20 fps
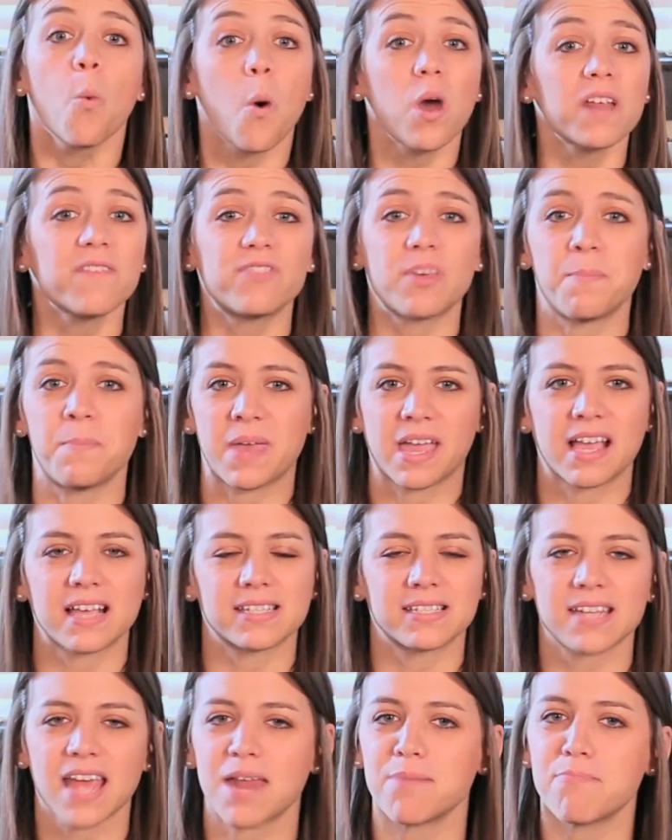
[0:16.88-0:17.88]
One of the
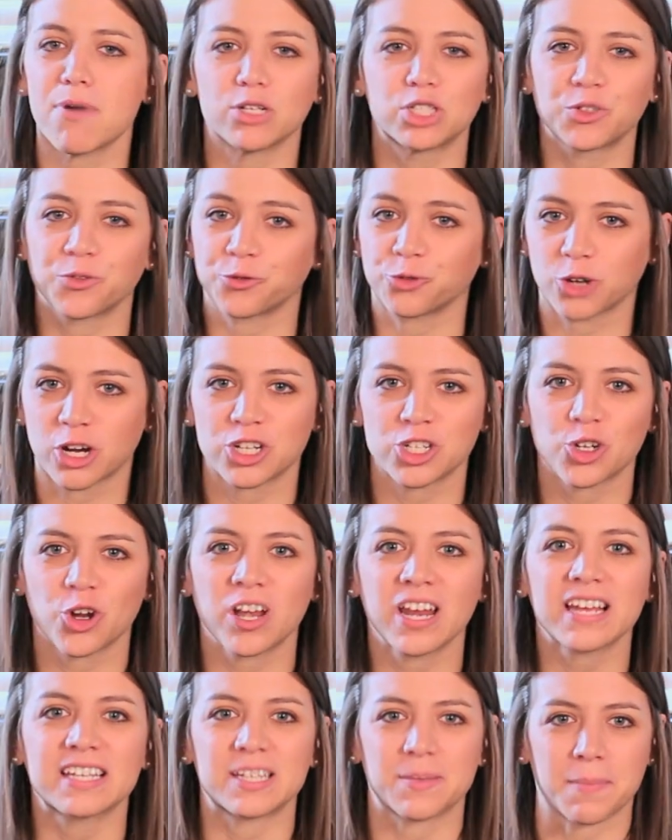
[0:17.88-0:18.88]
biggest and most
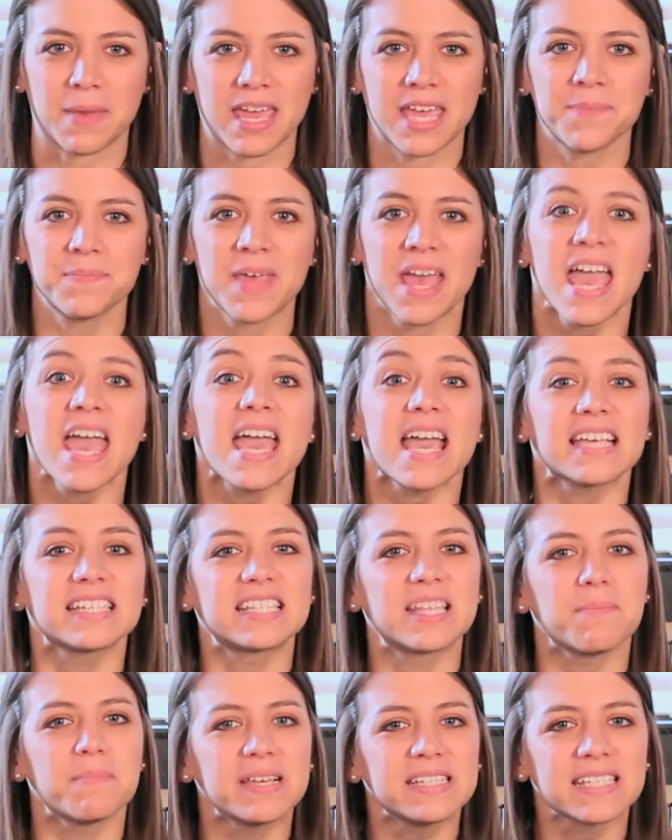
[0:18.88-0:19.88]
frustrating to me is
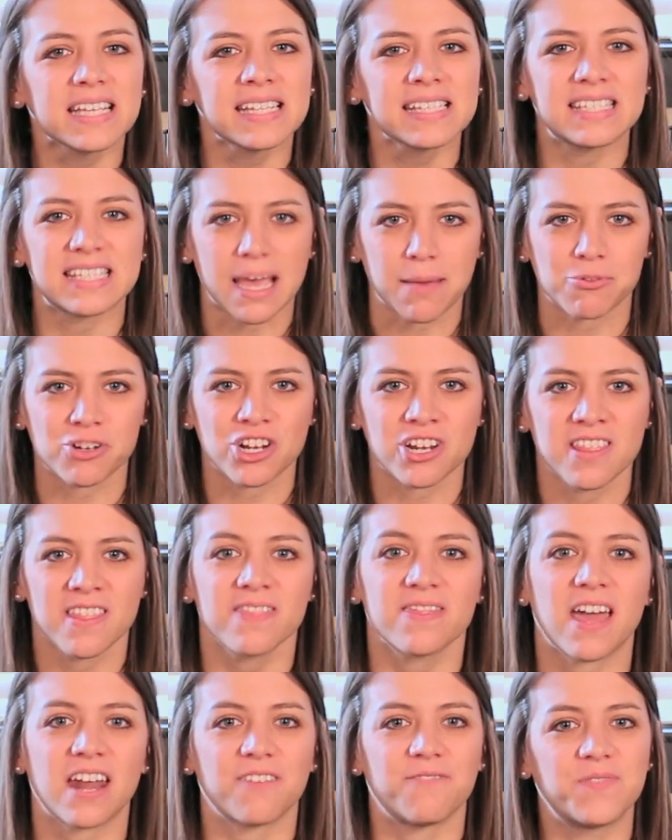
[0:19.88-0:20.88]
the misconception
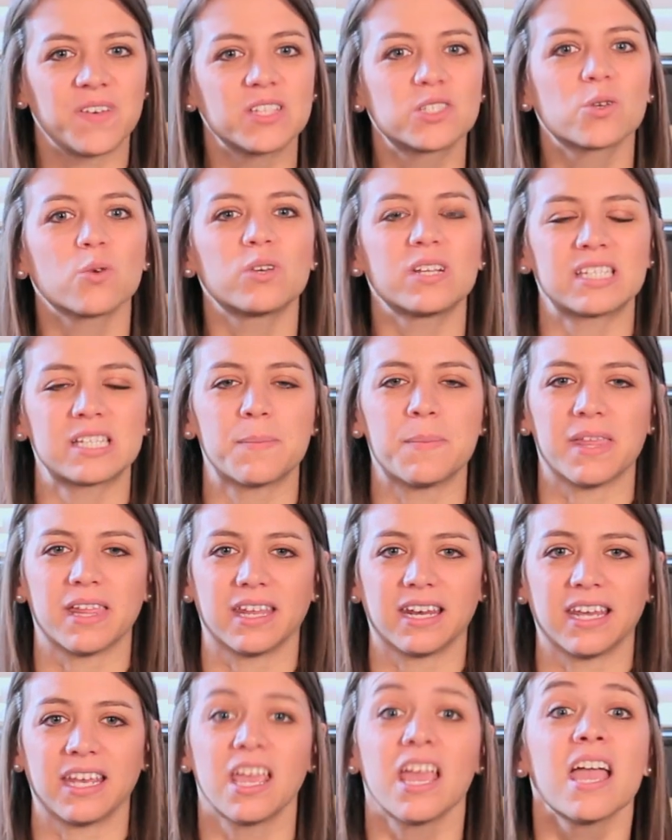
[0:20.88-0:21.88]
that a physical
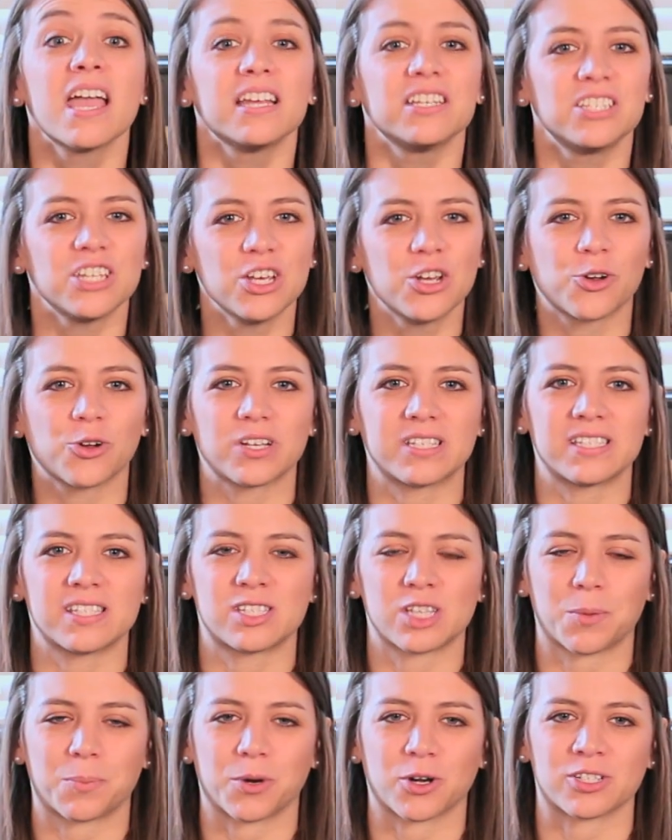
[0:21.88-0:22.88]
disability
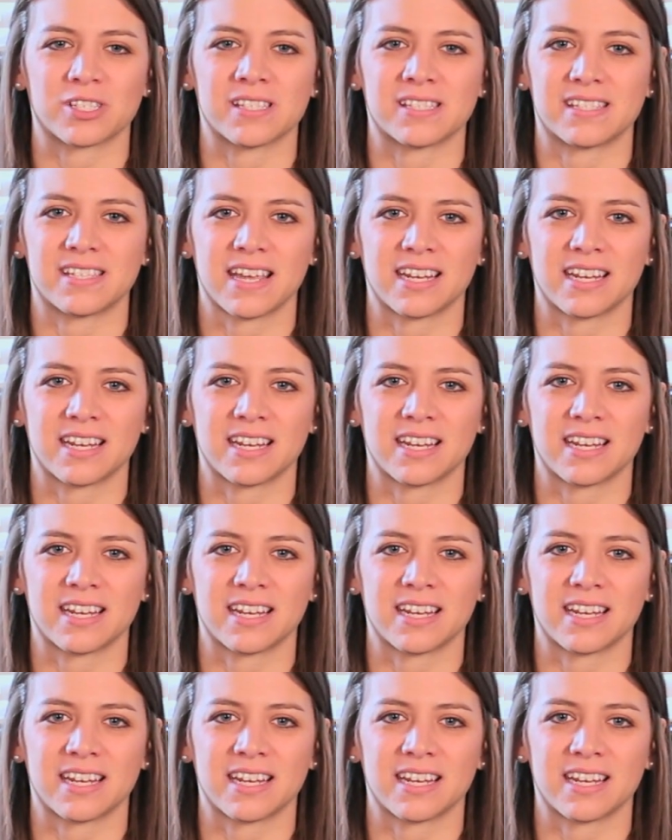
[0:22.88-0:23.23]
decreases a person's